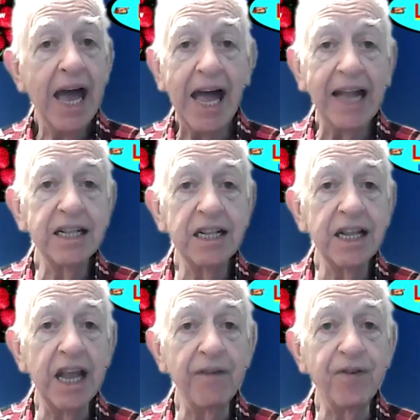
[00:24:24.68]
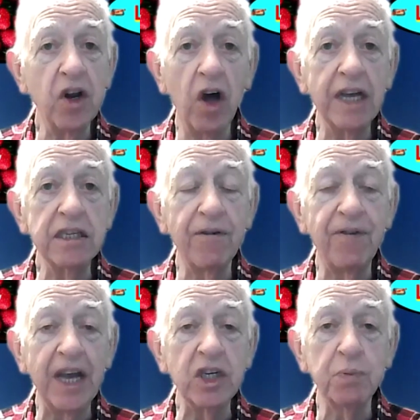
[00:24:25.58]
And if you're not into
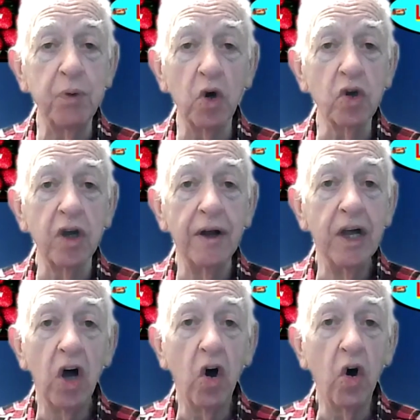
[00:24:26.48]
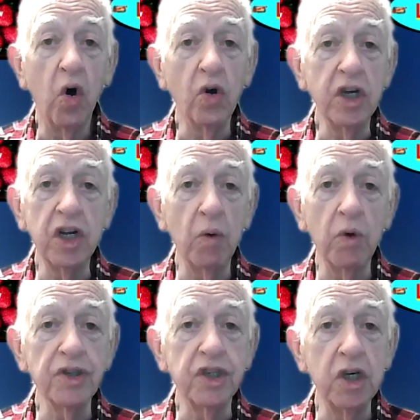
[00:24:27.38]
Facebook, or you don't
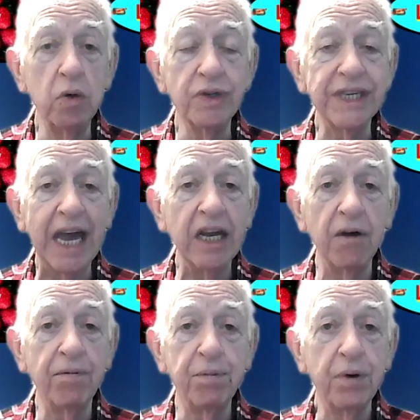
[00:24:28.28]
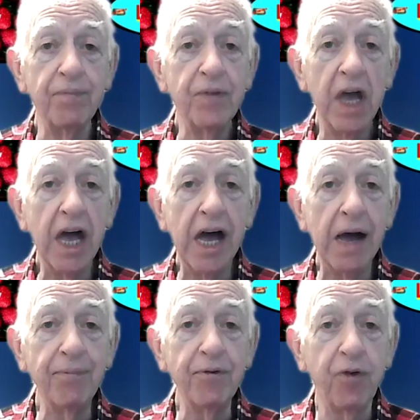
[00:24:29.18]
want to sign up
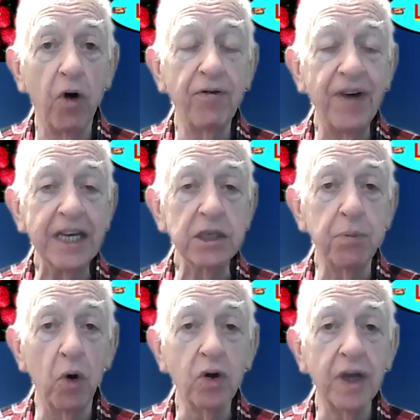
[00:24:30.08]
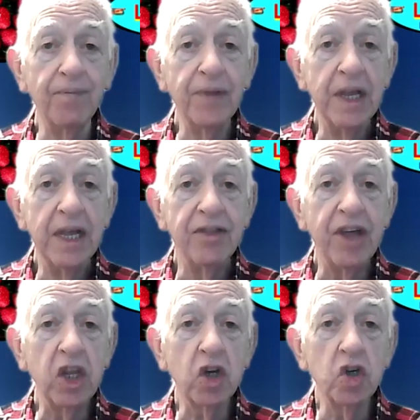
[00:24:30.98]
for Facebook,
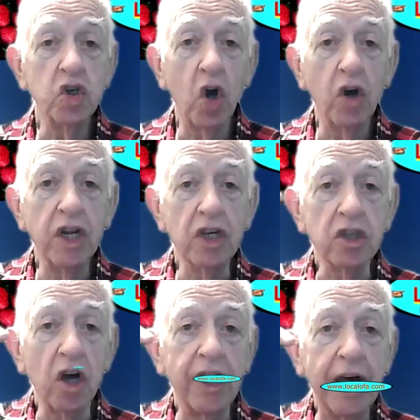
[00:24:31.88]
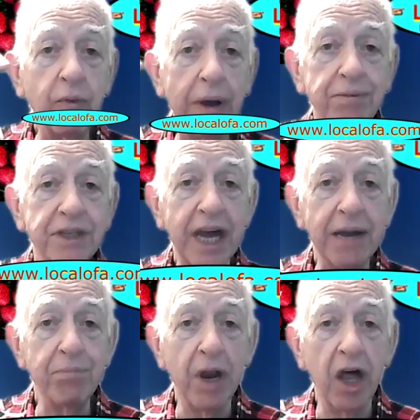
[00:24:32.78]
then you can join us on our
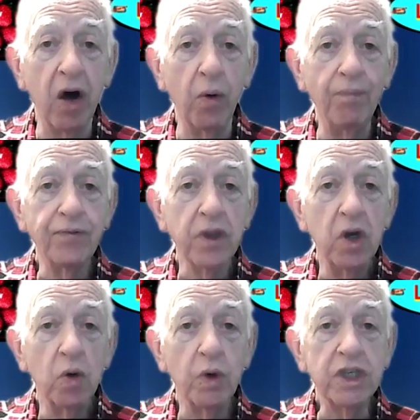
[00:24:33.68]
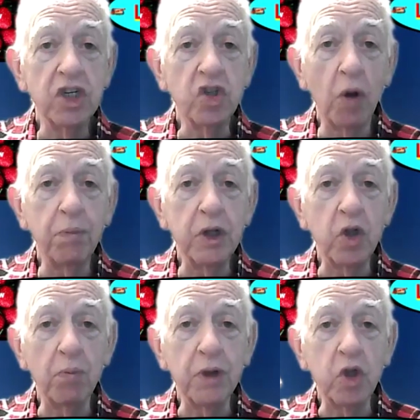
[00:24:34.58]
website below, which is
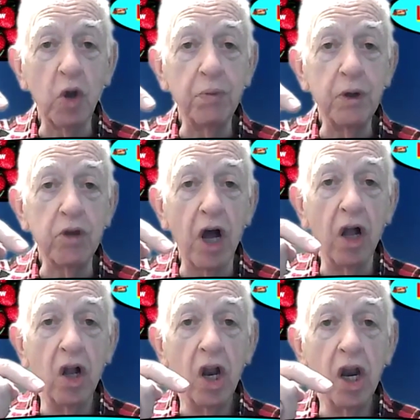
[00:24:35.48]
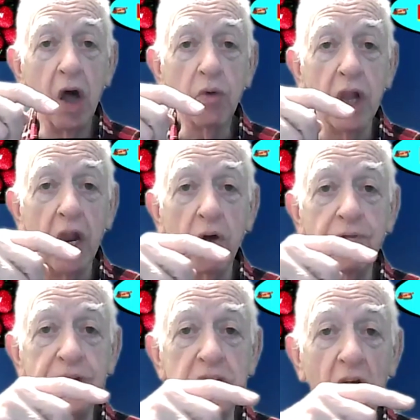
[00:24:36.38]

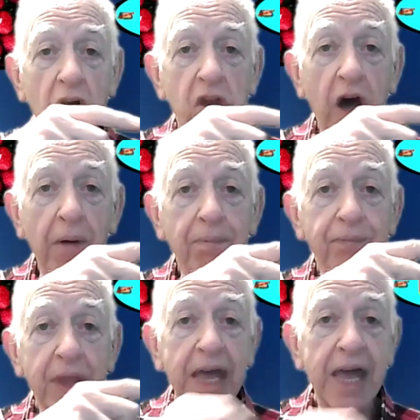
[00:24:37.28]
www.localofa.com.